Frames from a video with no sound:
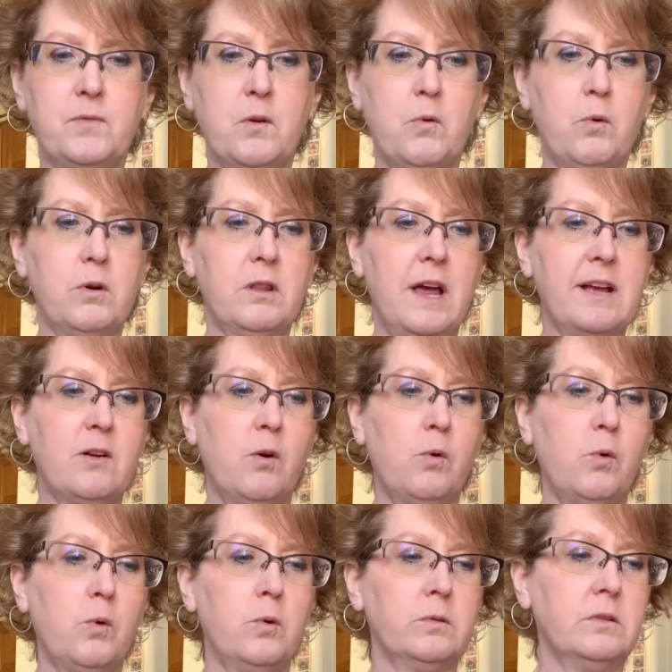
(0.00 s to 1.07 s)
Or like
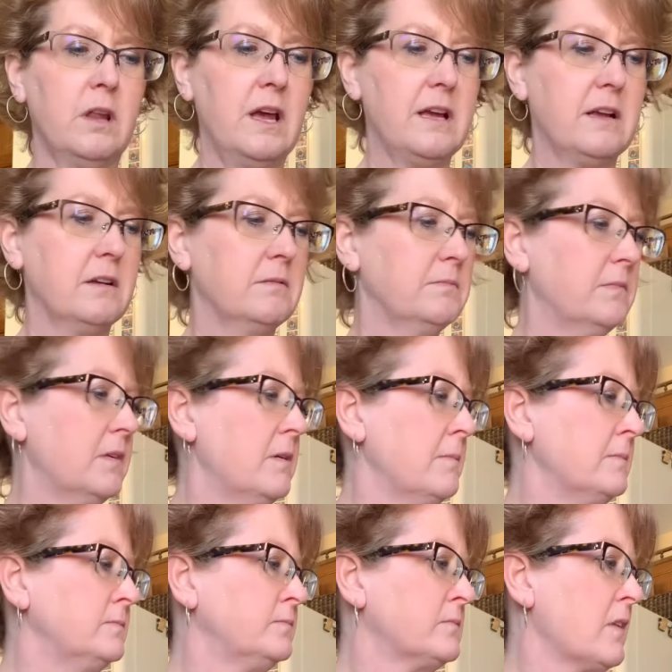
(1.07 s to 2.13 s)
old, like.
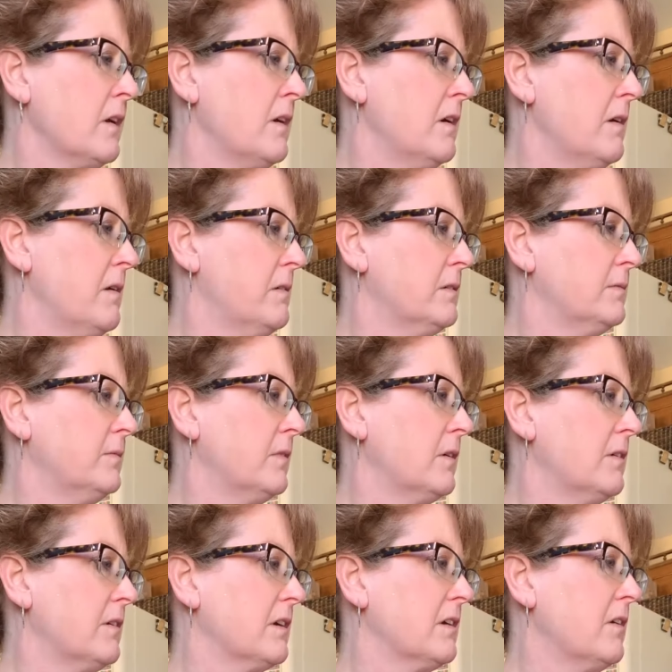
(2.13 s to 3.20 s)
Or
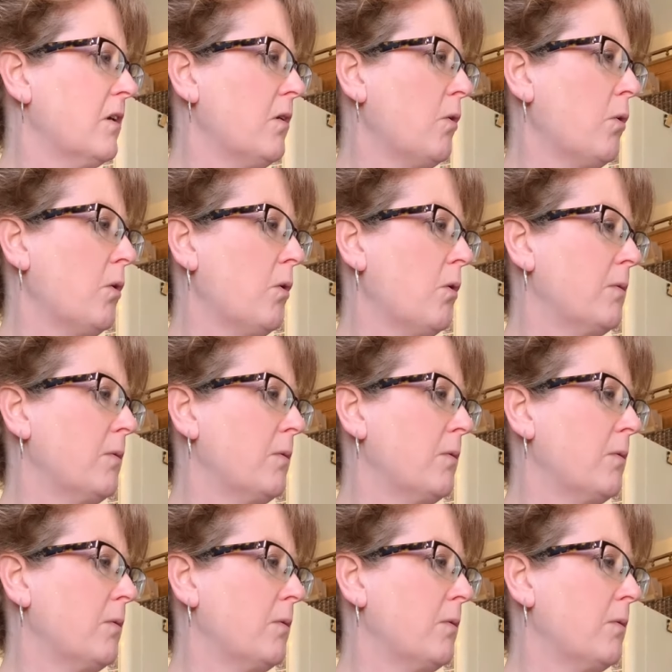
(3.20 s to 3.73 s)
Karo syrup.